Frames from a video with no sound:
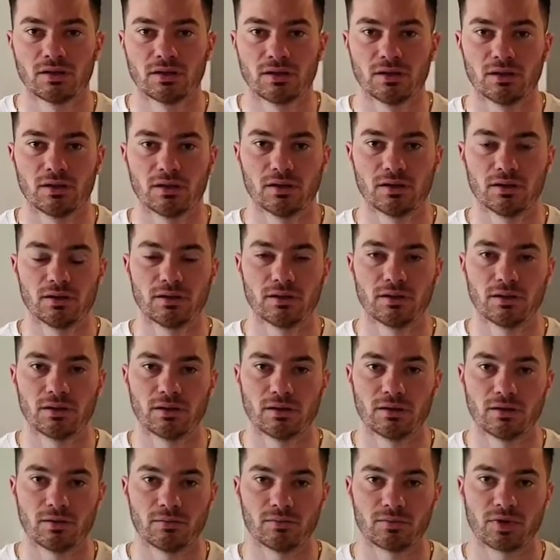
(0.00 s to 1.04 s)
And
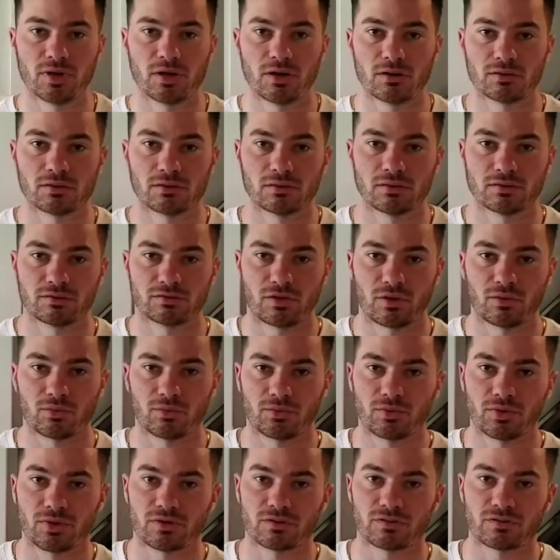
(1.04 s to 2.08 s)
um, yeah, tell me
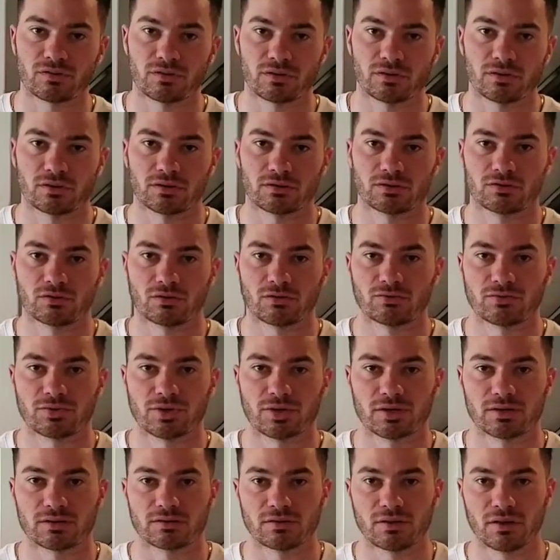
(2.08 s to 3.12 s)
what you guys think. Don't
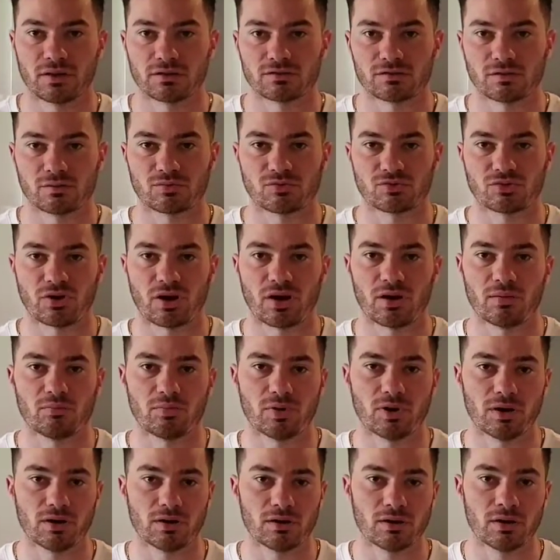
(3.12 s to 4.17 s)
forget to hit that subscribe
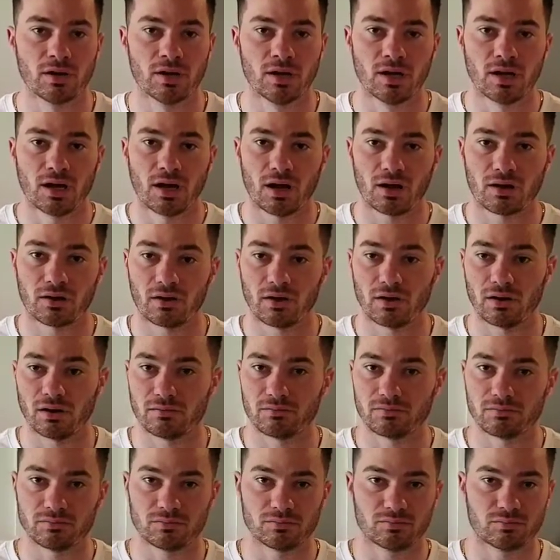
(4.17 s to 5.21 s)
button. I
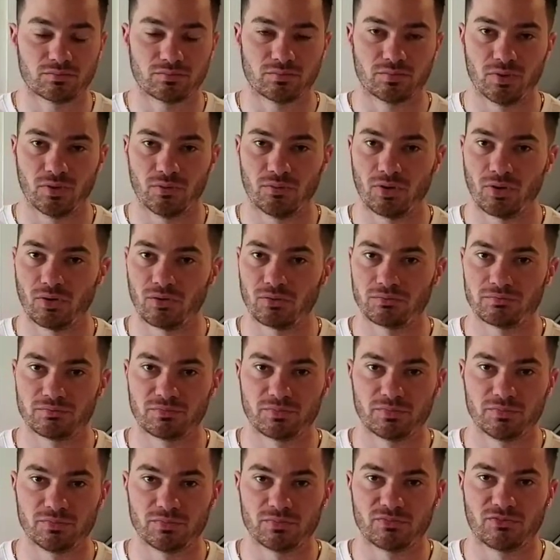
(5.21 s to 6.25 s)
got about
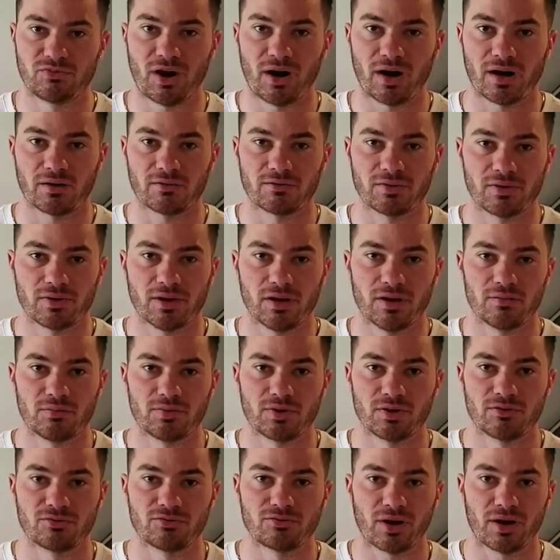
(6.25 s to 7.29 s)
five
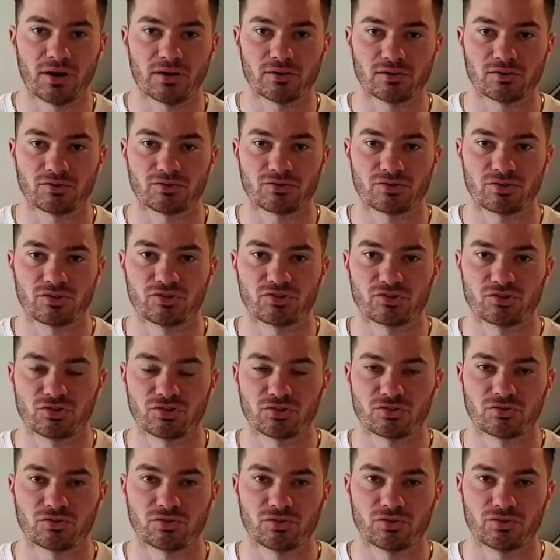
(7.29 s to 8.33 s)
NBA Finals
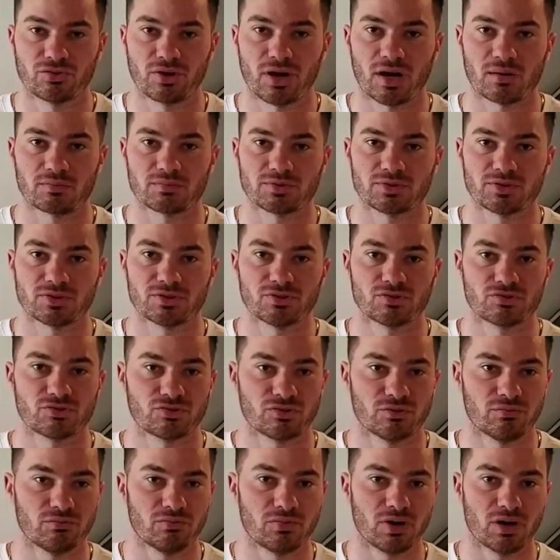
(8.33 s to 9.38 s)
t-shirts for the
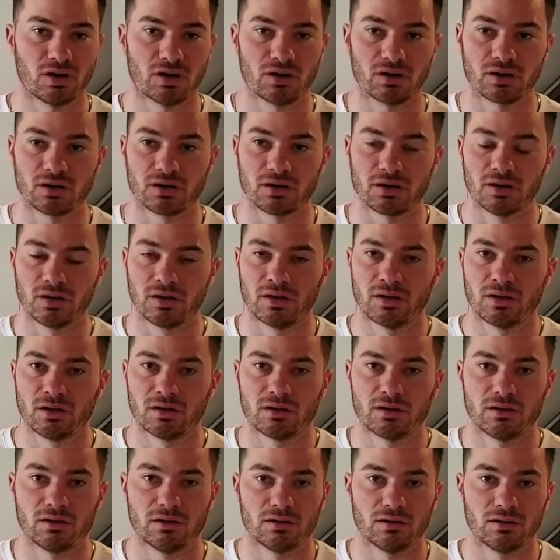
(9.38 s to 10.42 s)
Raptors, a mug,
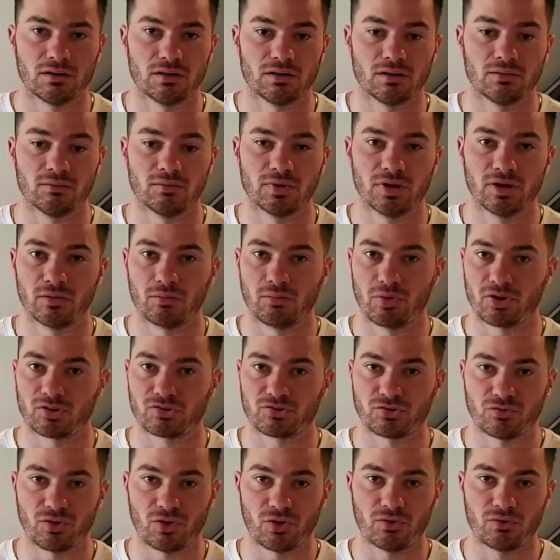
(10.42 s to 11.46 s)
um, and a
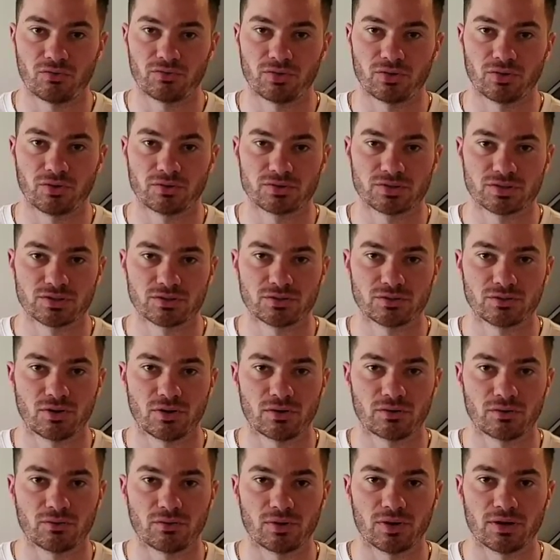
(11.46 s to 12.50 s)
bunch of OVO too
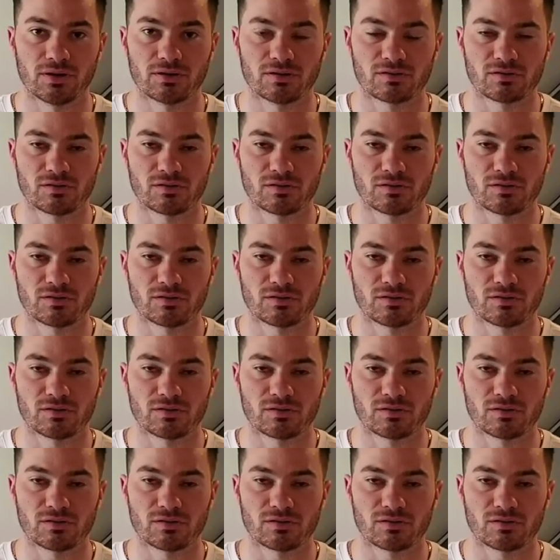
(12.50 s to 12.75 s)
on the way.